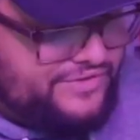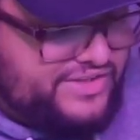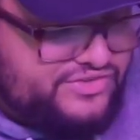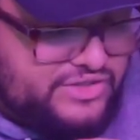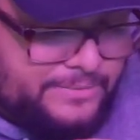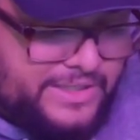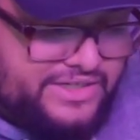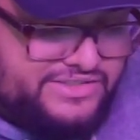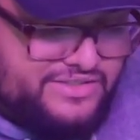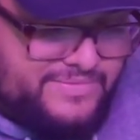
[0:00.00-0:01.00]
Have they dropped
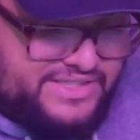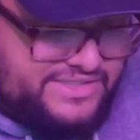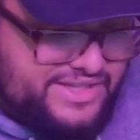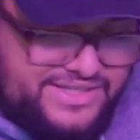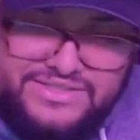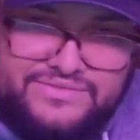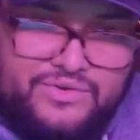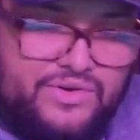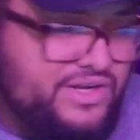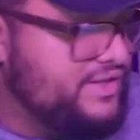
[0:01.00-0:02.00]
like customized things
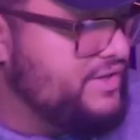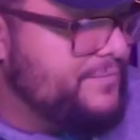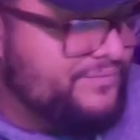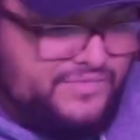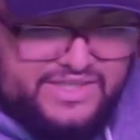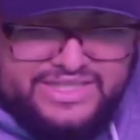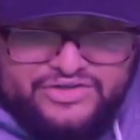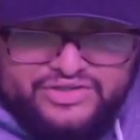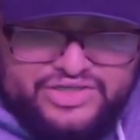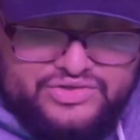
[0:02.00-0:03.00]
for it? Because I
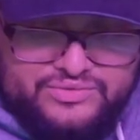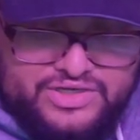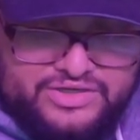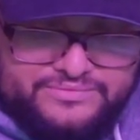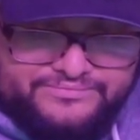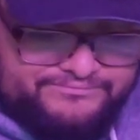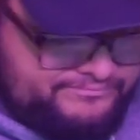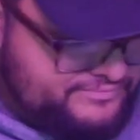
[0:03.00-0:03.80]
know the new um